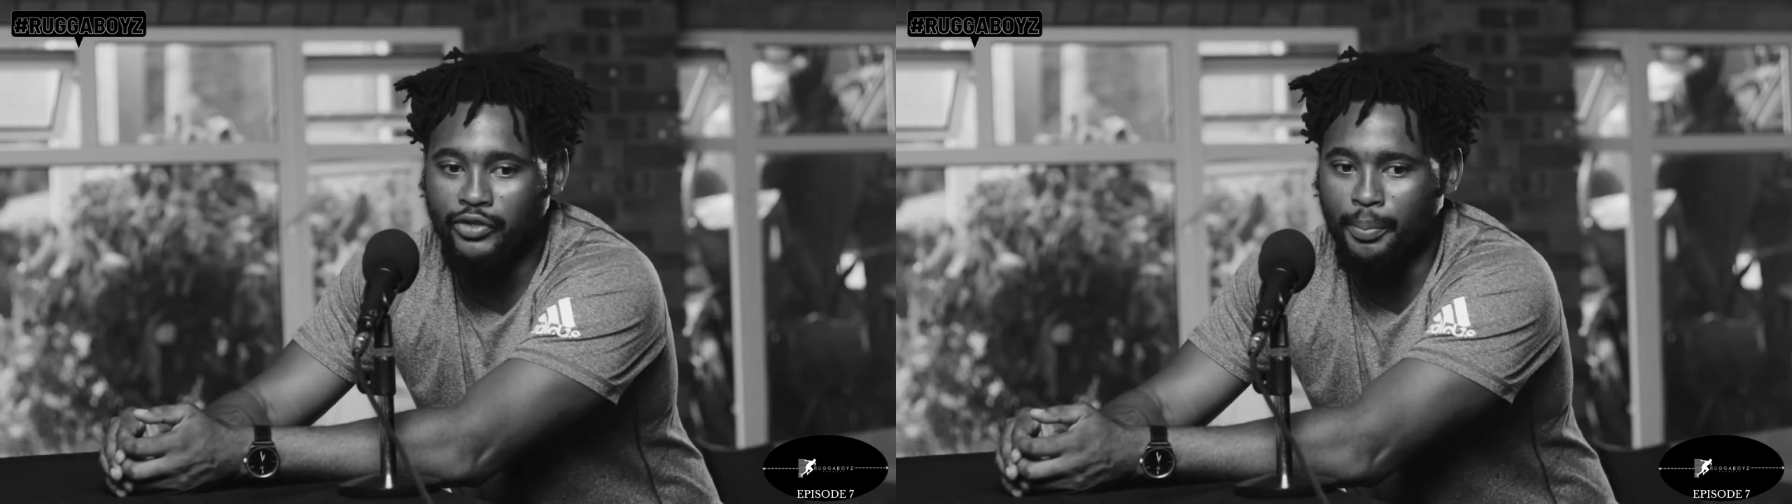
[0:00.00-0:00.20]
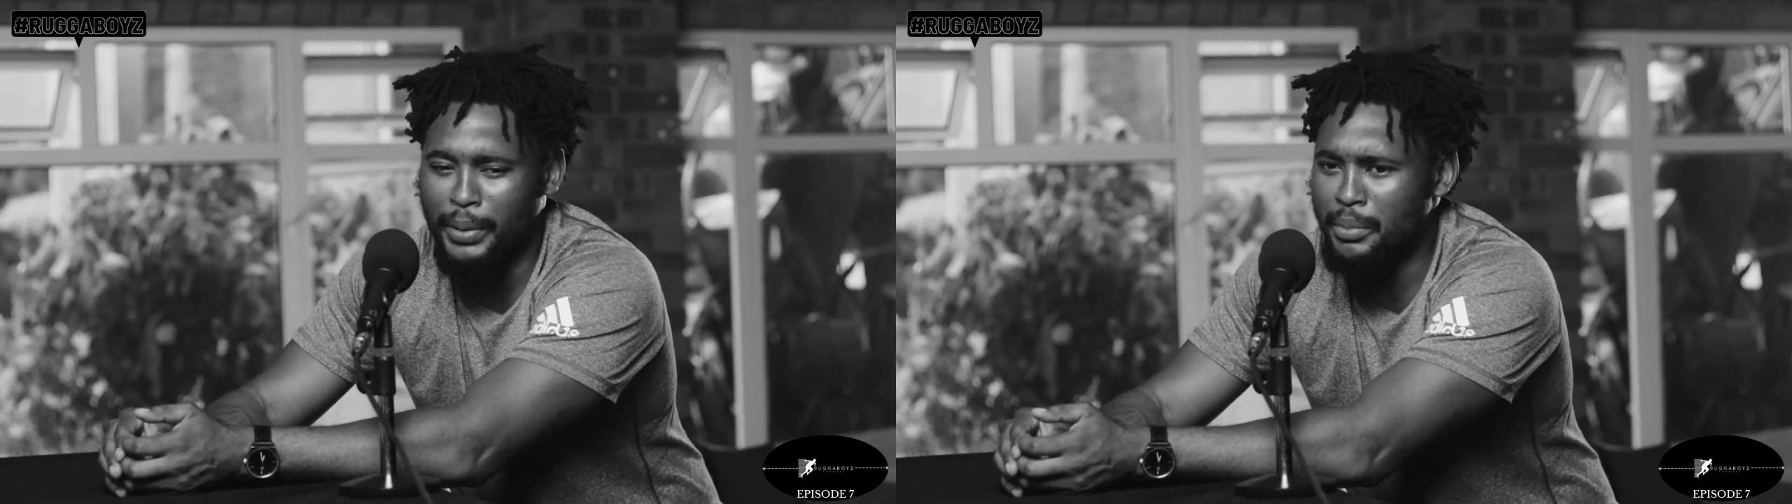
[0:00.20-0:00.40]

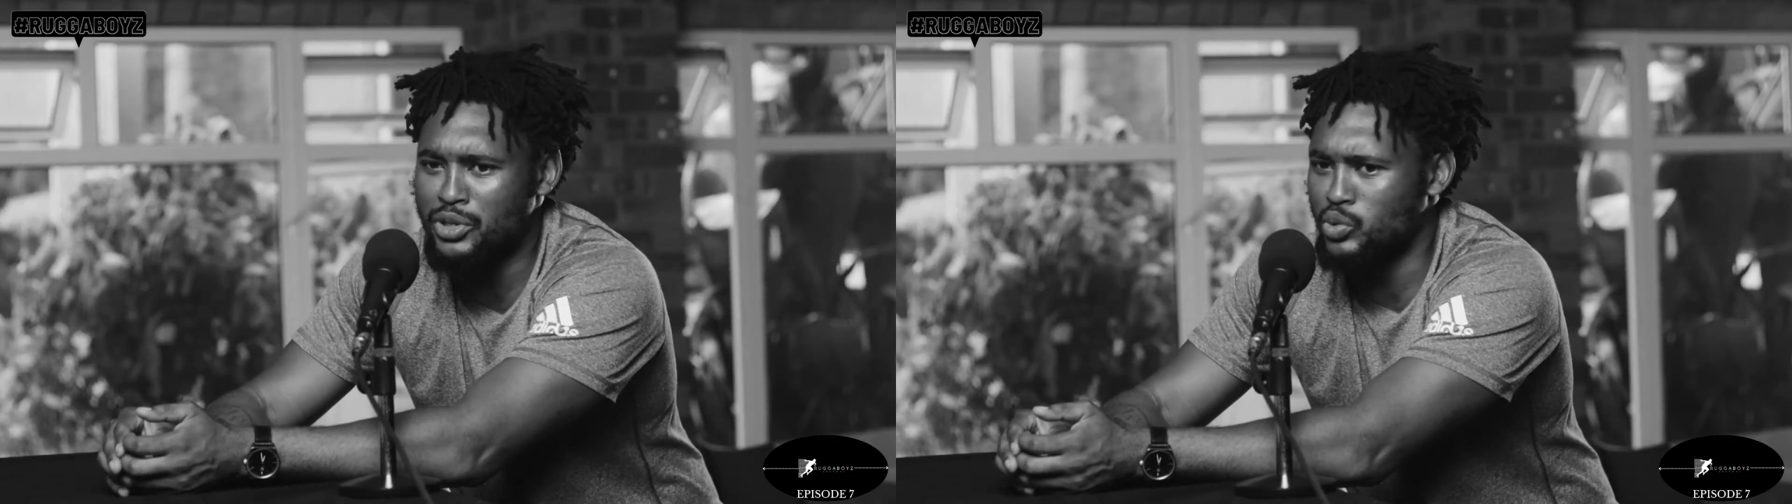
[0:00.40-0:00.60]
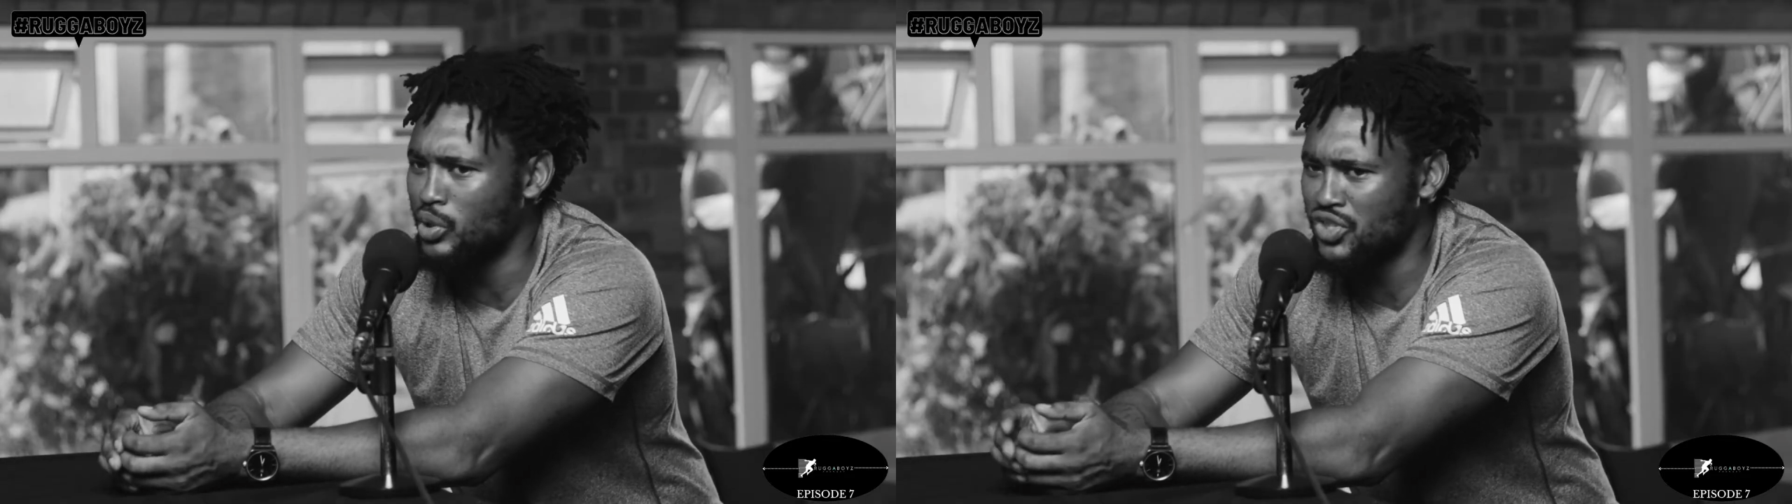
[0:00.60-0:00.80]
From
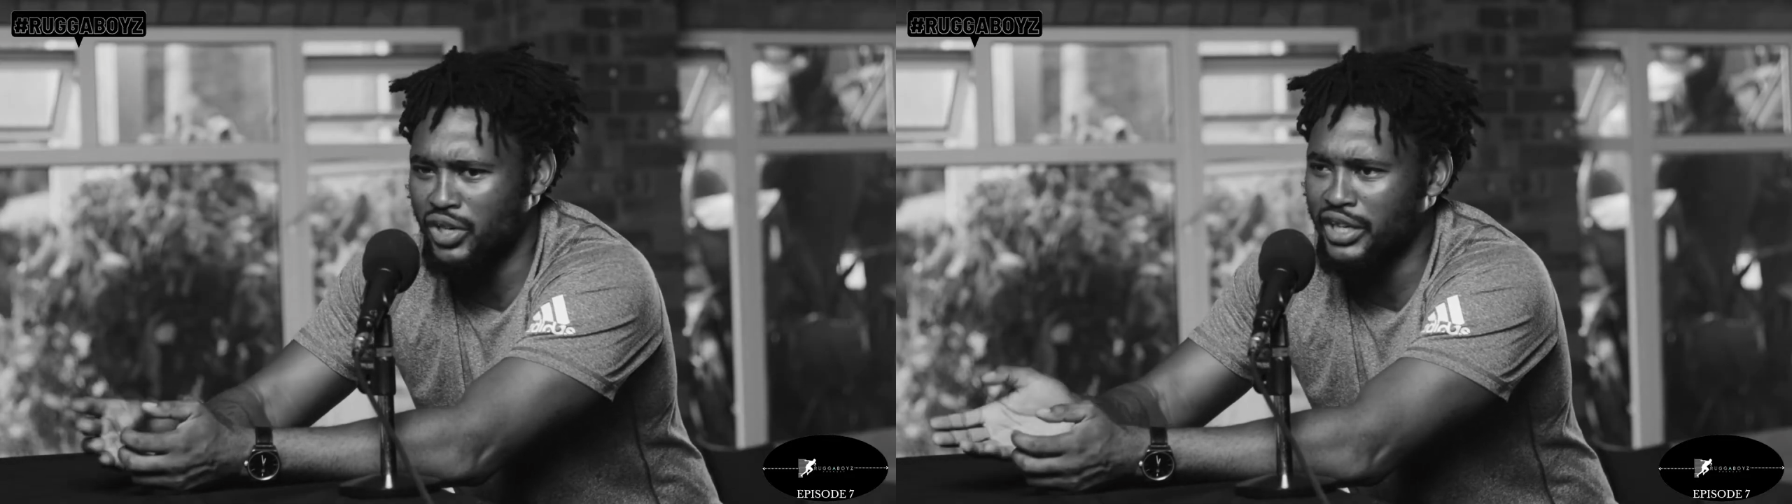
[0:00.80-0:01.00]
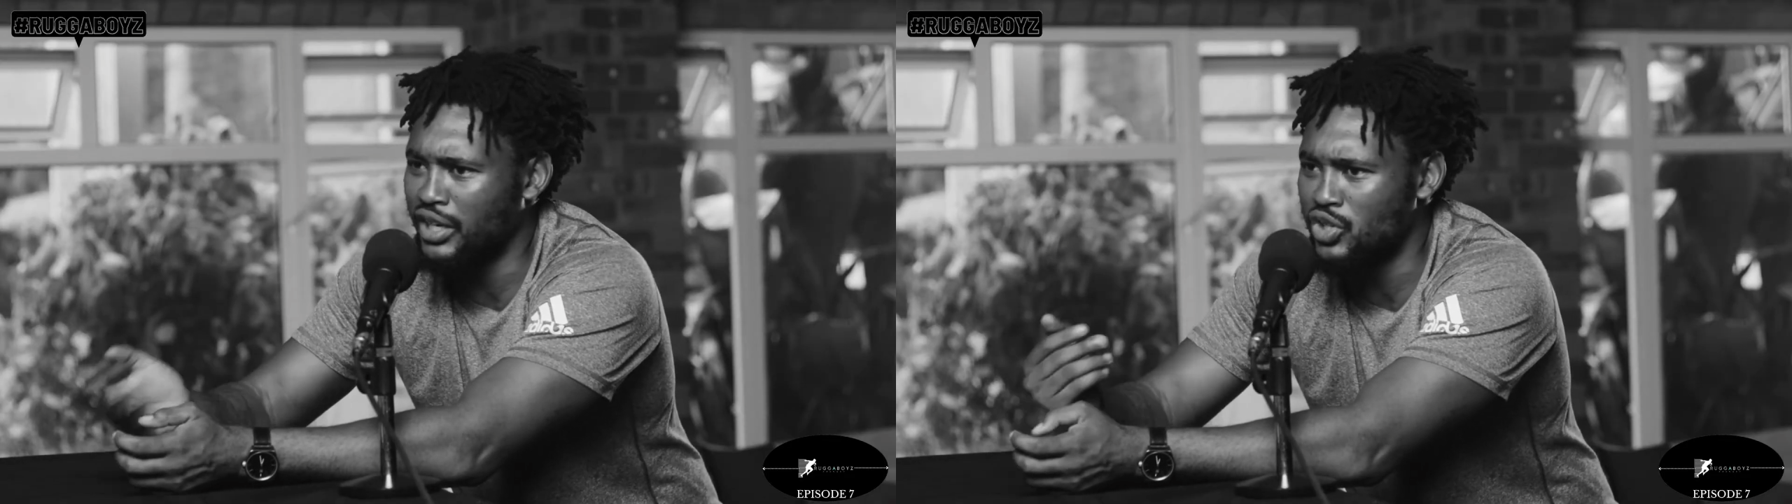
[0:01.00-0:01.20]
primary school, I
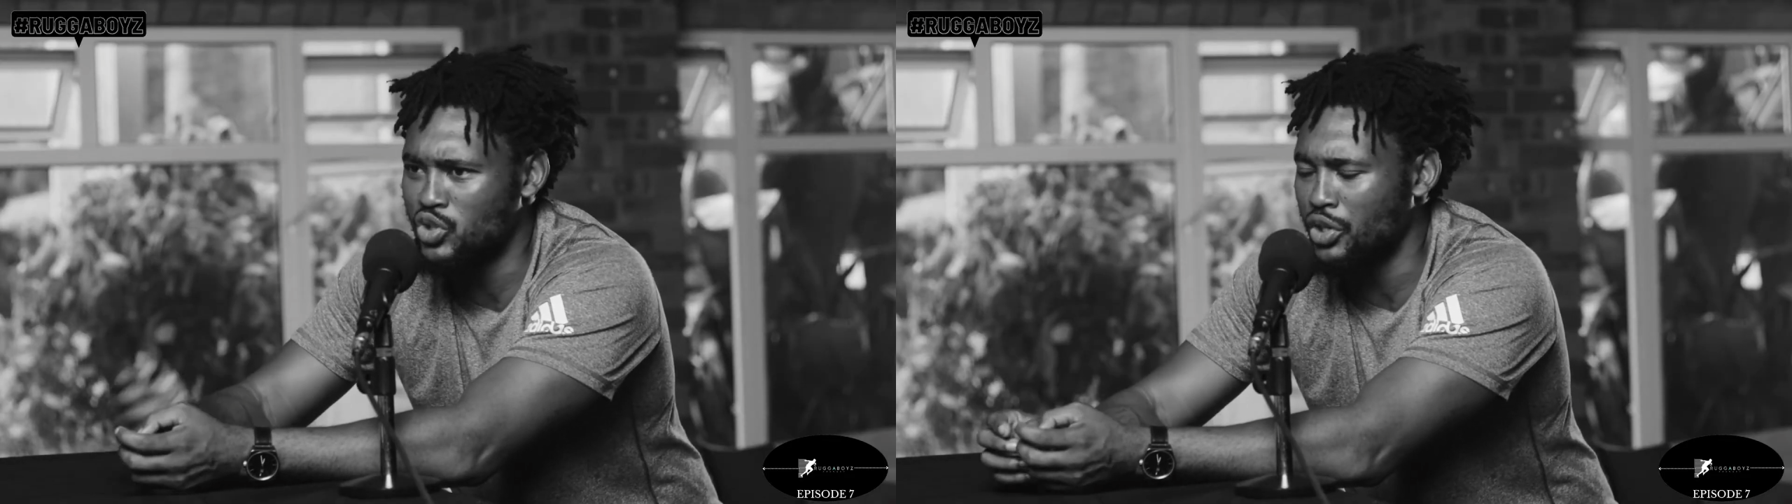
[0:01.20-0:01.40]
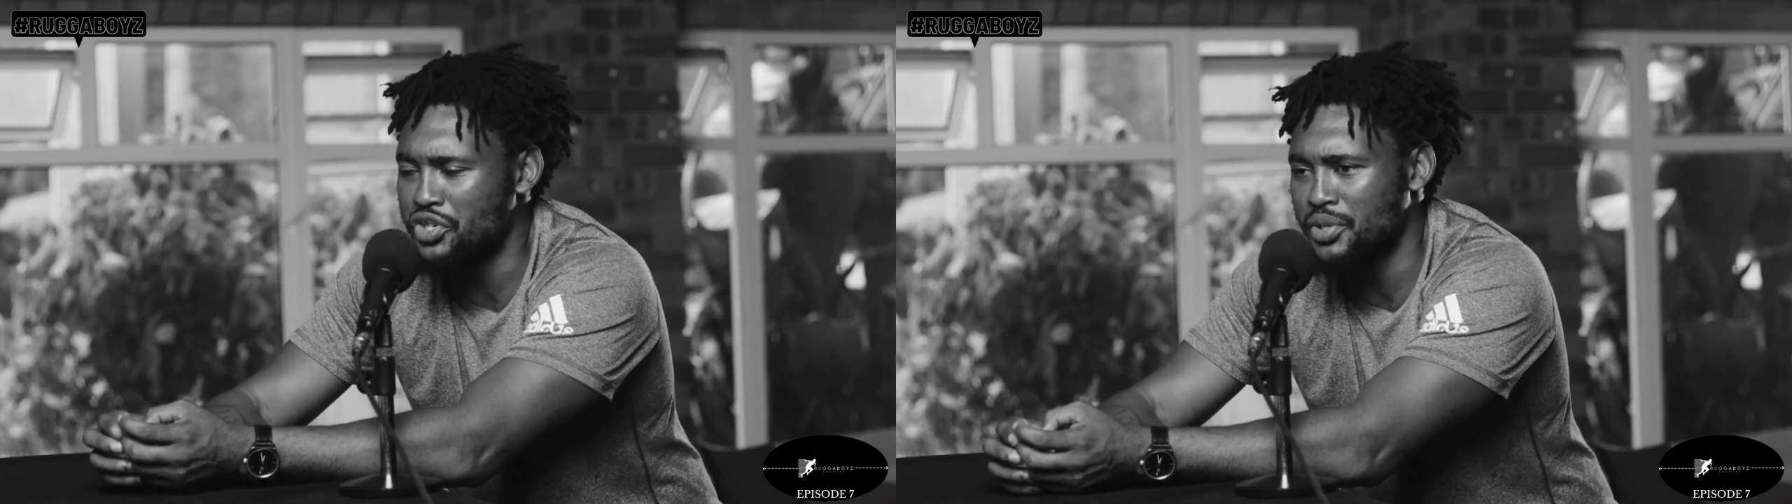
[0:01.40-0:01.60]
started getting
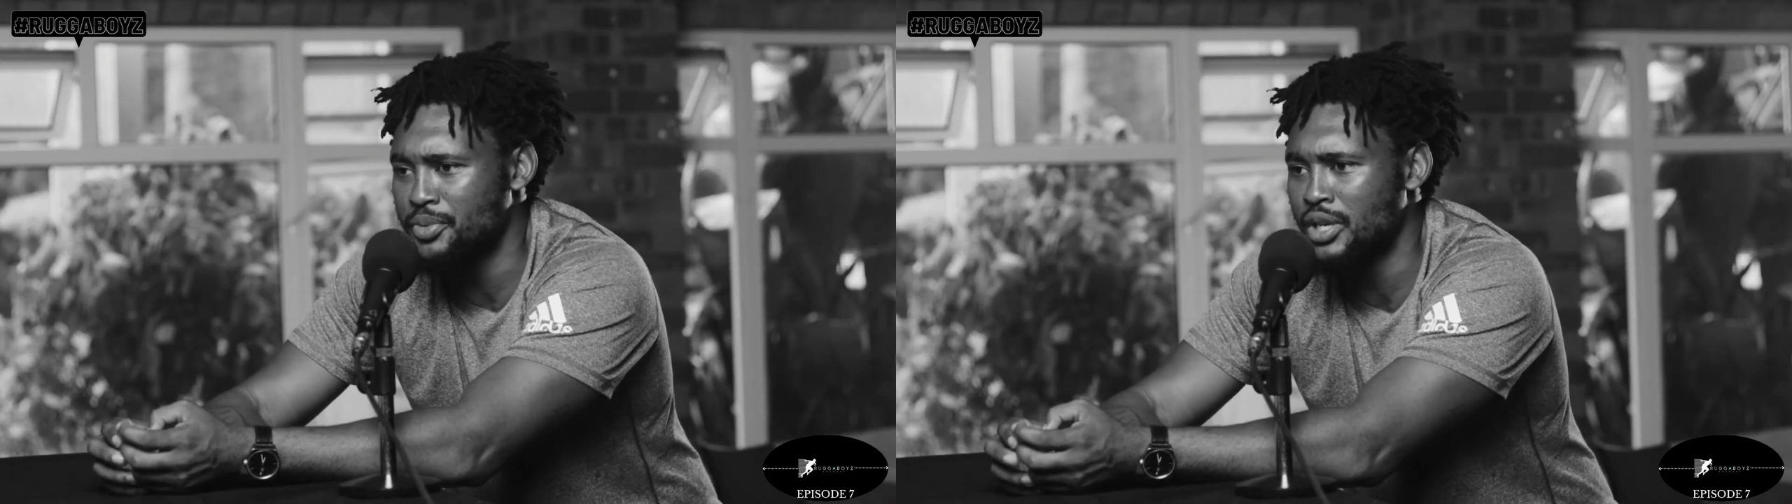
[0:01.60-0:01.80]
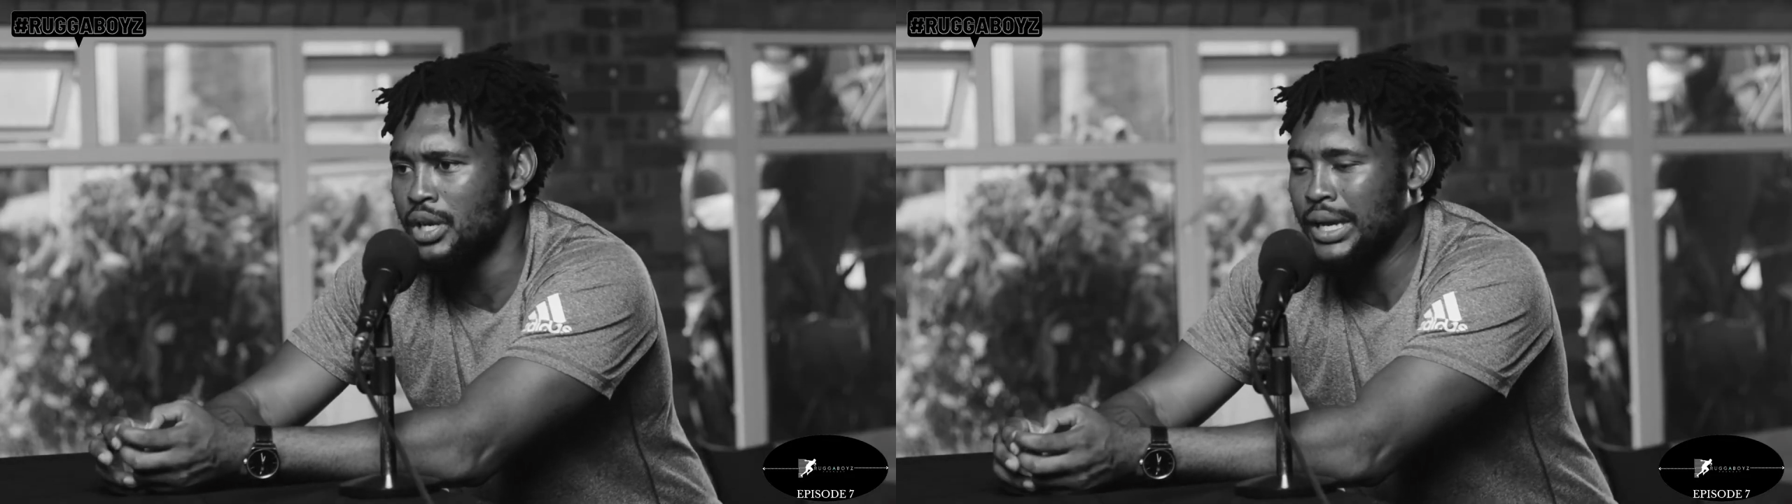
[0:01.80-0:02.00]
scholarships.